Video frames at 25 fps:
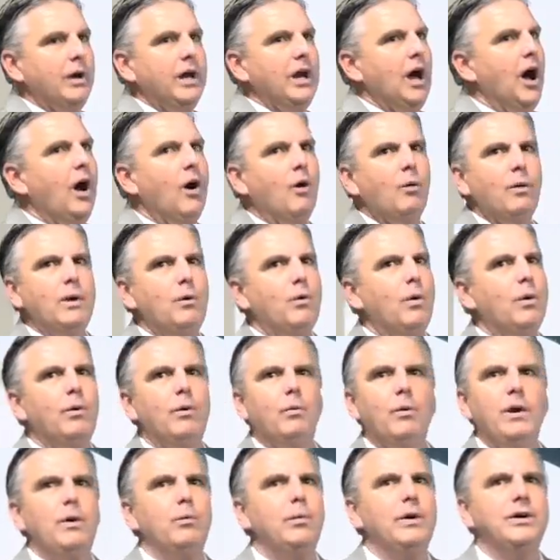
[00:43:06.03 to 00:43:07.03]
all, we,
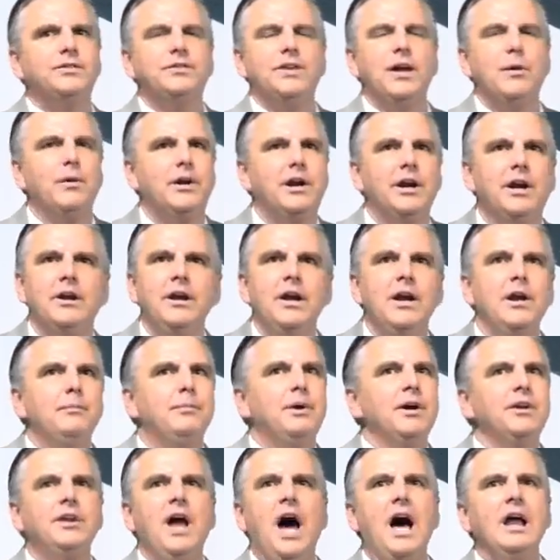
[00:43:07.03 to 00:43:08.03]
we wish they were here,
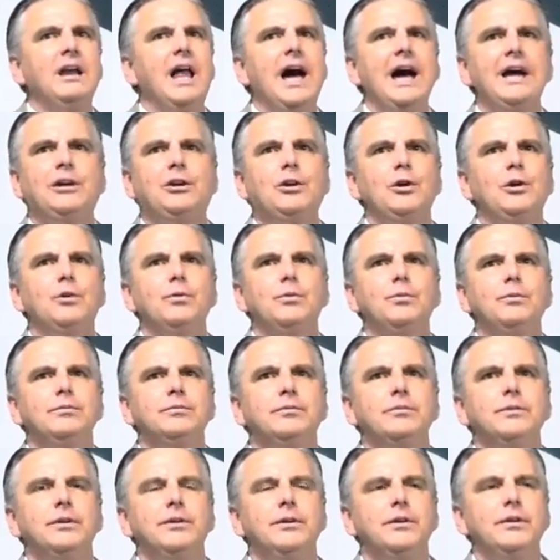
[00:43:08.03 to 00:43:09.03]
but not like you.
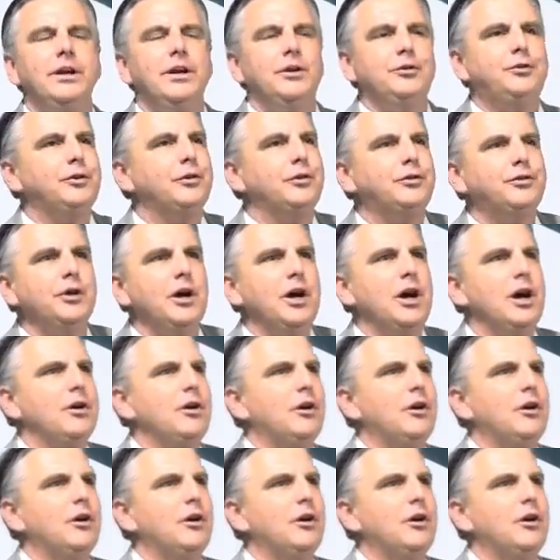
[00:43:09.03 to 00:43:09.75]
It's your son or